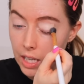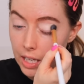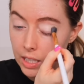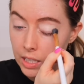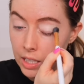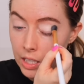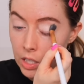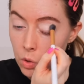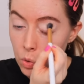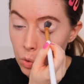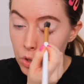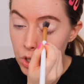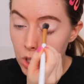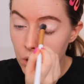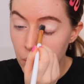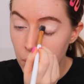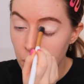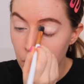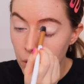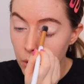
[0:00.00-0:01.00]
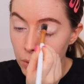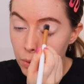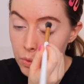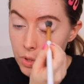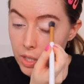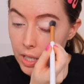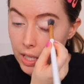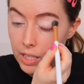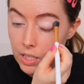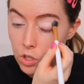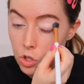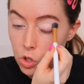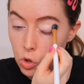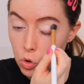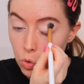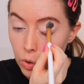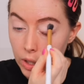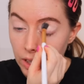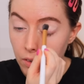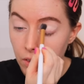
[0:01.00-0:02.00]
And he also owned a
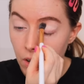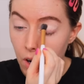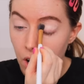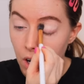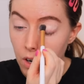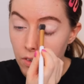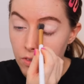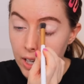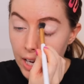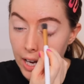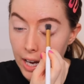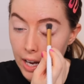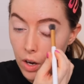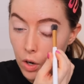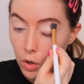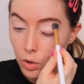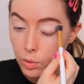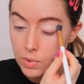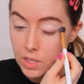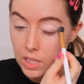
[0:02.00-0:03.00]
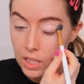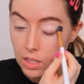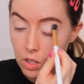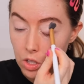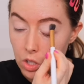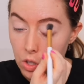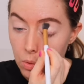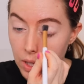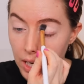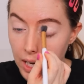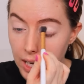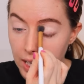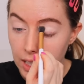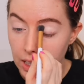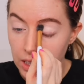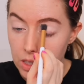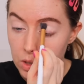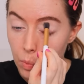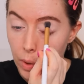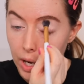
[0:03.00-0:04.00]
string of care homes in the UK
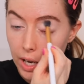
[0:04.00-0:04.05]
as